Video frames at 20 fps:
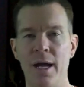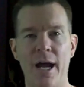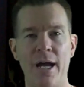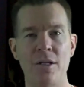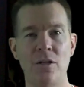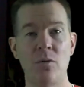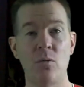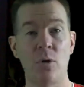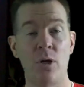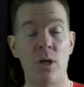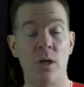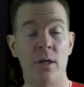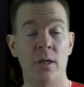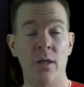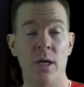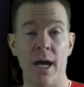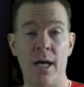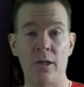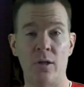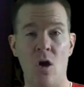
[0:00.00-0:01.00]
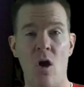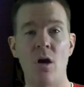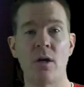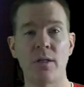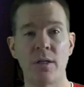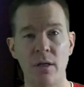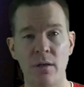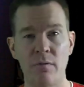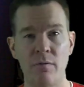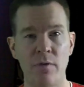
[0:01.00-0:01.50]
I went in, I
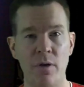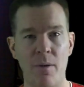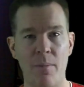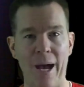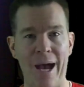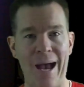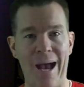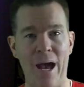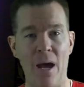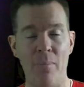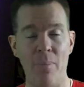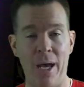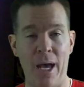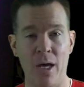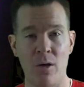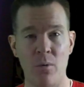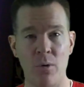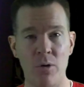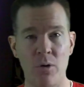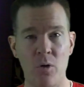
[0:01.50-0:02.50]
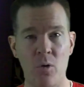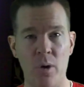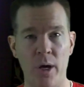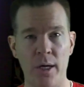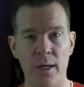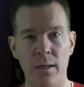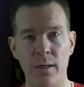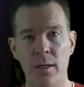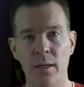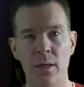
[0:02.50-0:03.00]
logged in via my iPad real
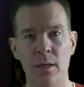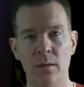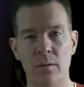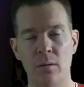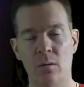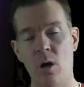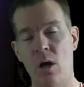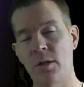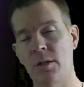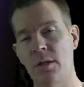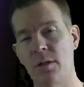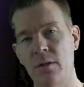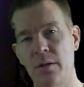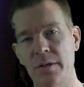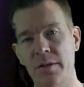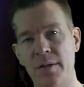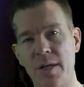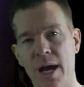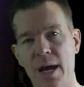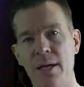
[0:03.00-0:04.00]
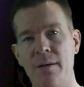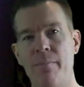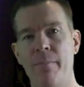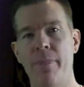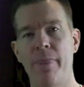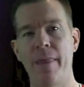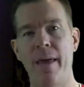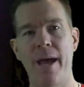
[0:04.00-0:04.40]
quick, logged into the site,